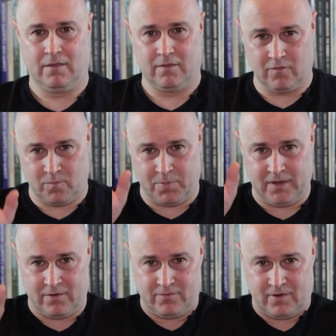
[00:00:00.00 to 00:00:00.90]
the
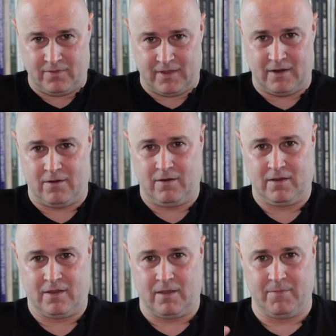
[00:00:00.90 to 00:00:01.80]
speakers are there
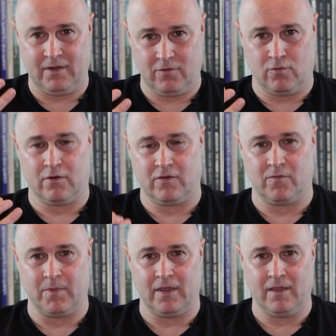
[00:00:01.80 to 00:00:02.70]
coming
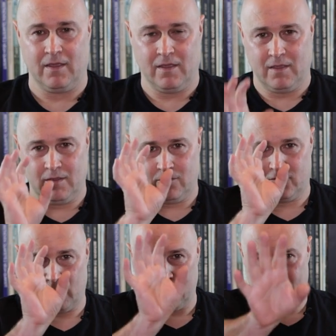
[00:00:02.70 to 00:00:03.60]
towards me.
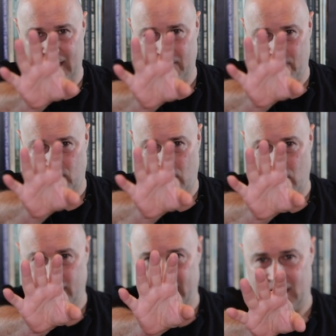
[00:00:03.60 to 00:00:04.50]
So that
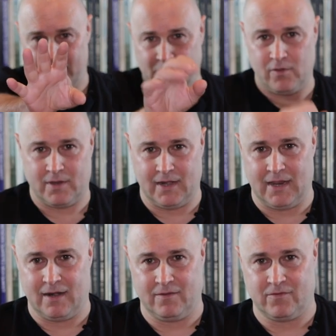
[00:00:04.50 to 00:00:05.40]
wall that I'm looking
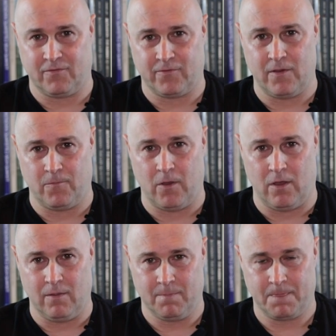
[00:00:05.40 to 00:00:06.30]
at is the front
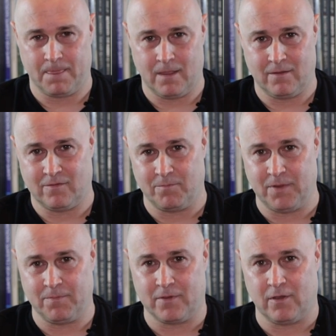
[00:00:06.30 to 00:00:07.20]
wall. Some
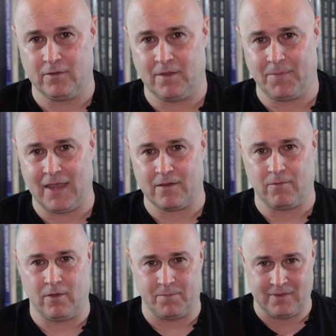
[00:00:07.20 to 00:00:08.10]
people call it the back
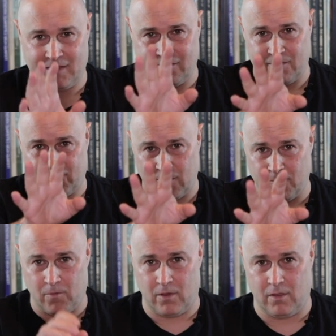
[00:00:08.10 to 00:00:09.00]
wall, but that's the
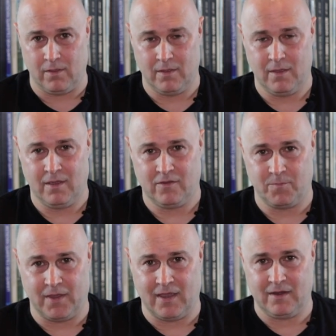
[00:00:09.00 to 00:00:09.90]
front wall. It's
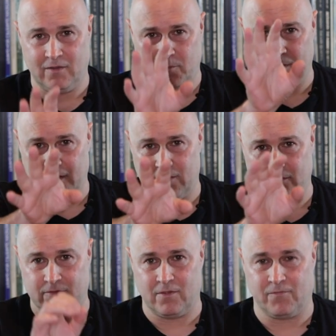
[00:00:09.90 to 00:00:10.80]
behind the
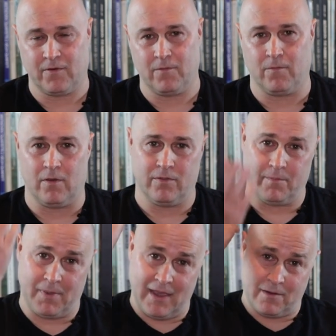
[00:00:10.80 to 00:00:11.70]
speakers, the front wall. The
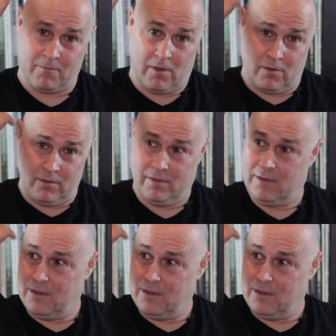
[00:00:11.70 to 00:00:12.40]
back wall